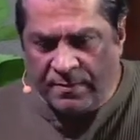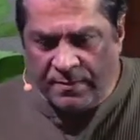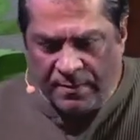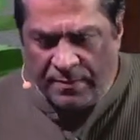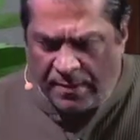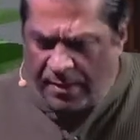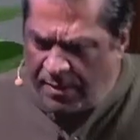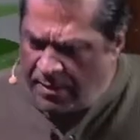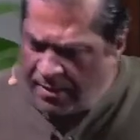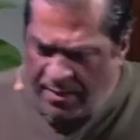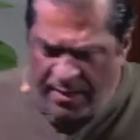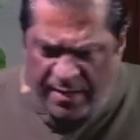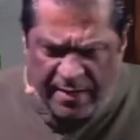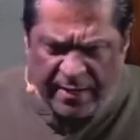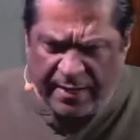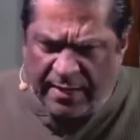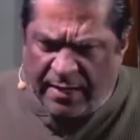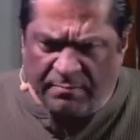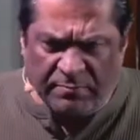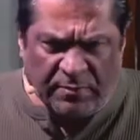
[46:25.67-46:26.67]
And again, I
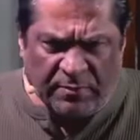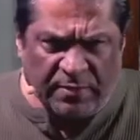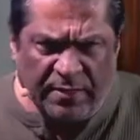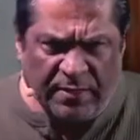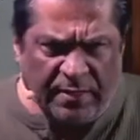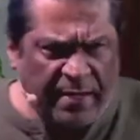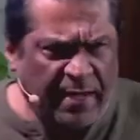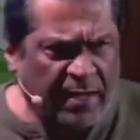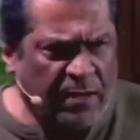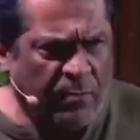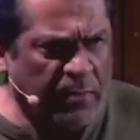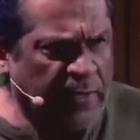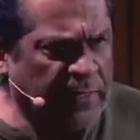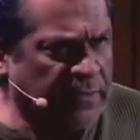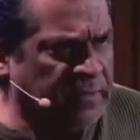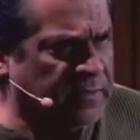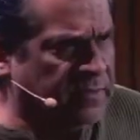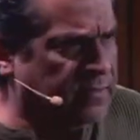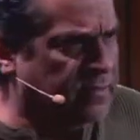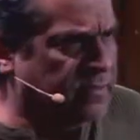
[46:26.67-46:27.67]
come to the young ones.
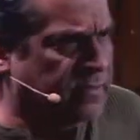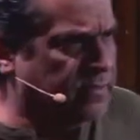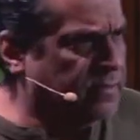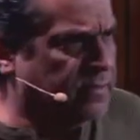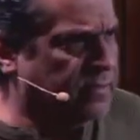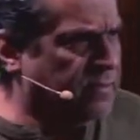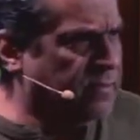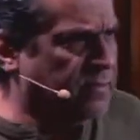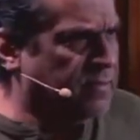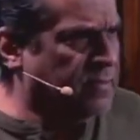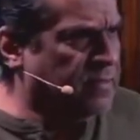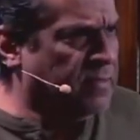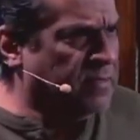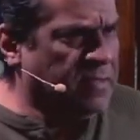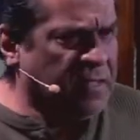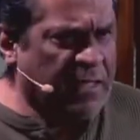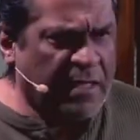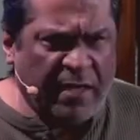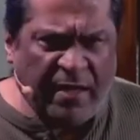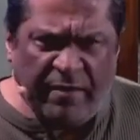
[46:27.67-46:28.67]

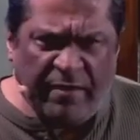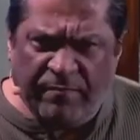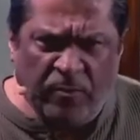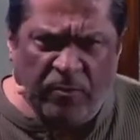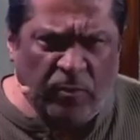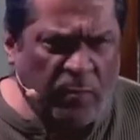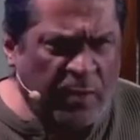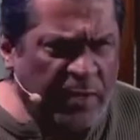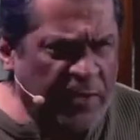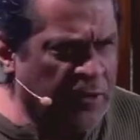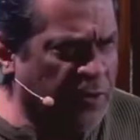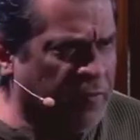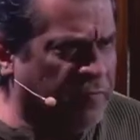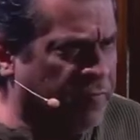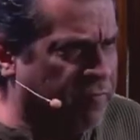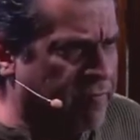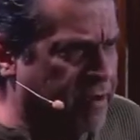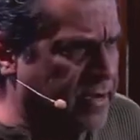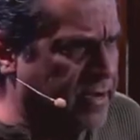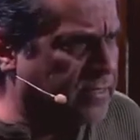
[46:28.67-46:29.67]
Careful what your
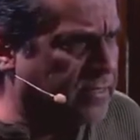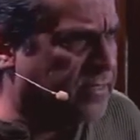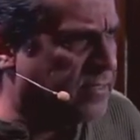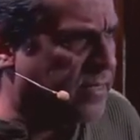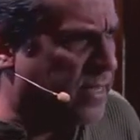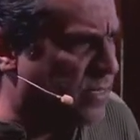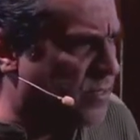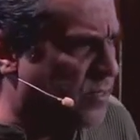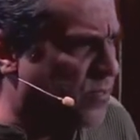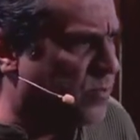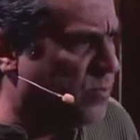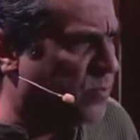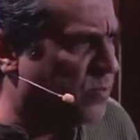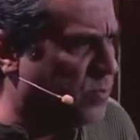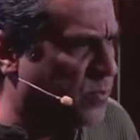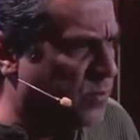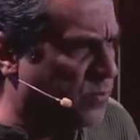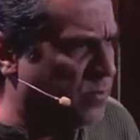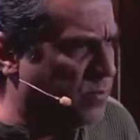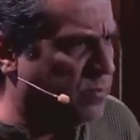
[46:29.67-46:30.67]
friends tell you to
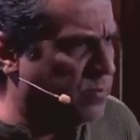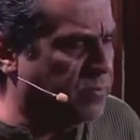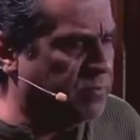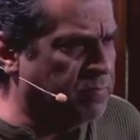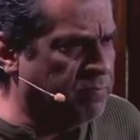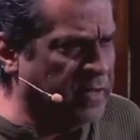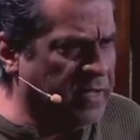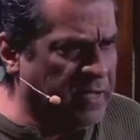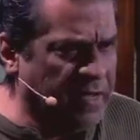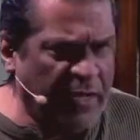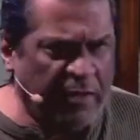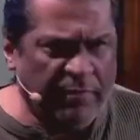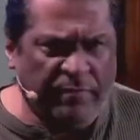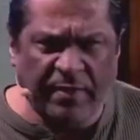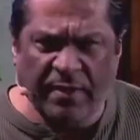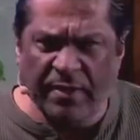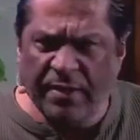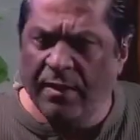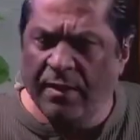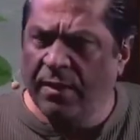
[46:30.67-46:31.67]
do, behave.
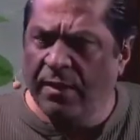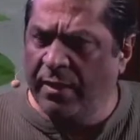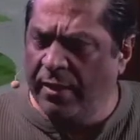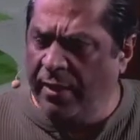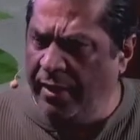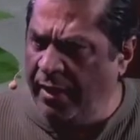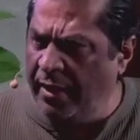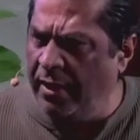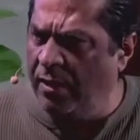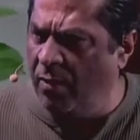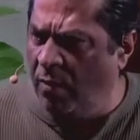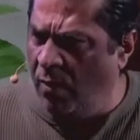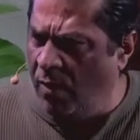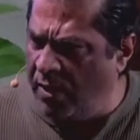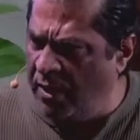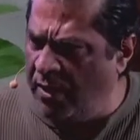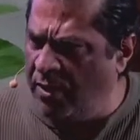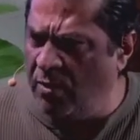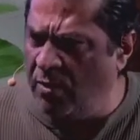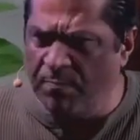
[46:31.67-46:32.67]
Hey,
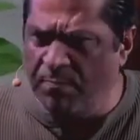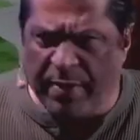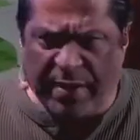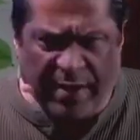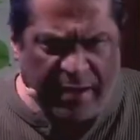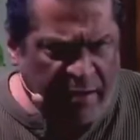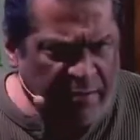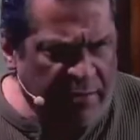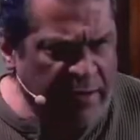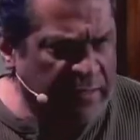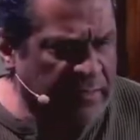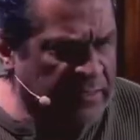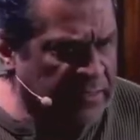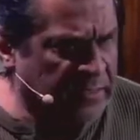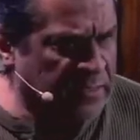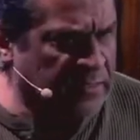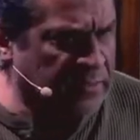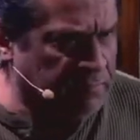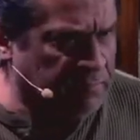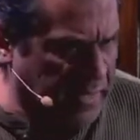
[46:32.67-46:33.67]
honor your
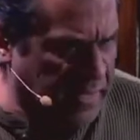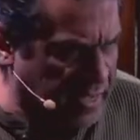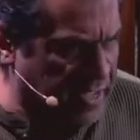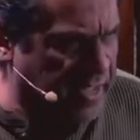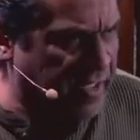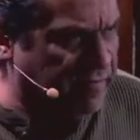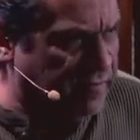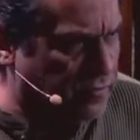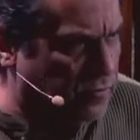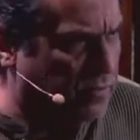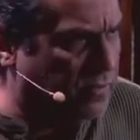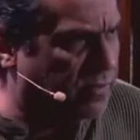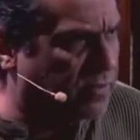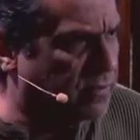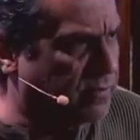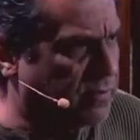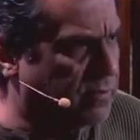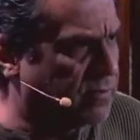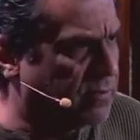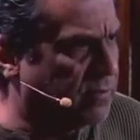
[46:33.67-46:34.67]
parents. Be careful.
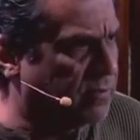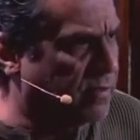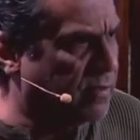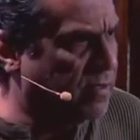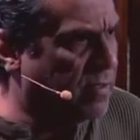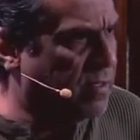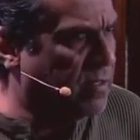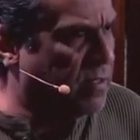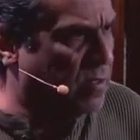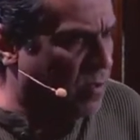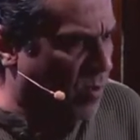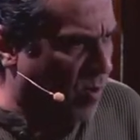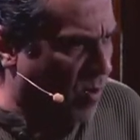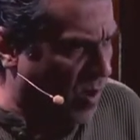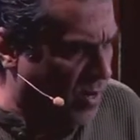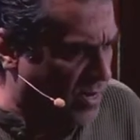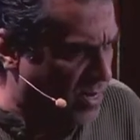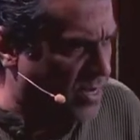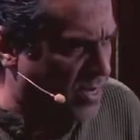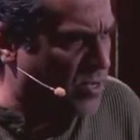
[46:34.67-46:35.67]

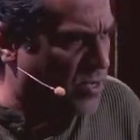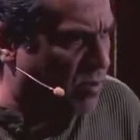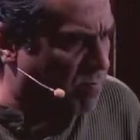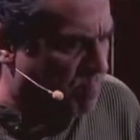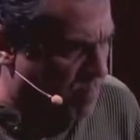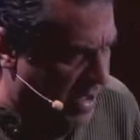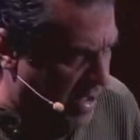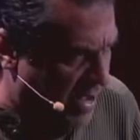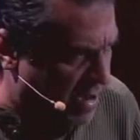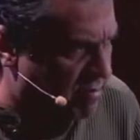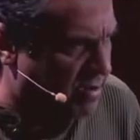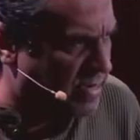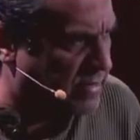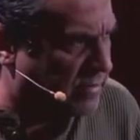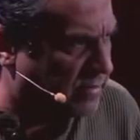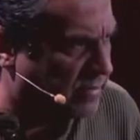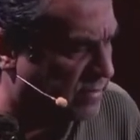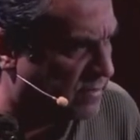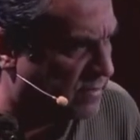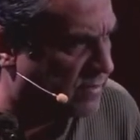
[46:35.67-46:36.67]
Honor your
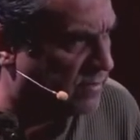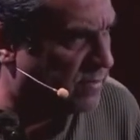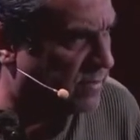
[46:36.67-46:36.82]
parents.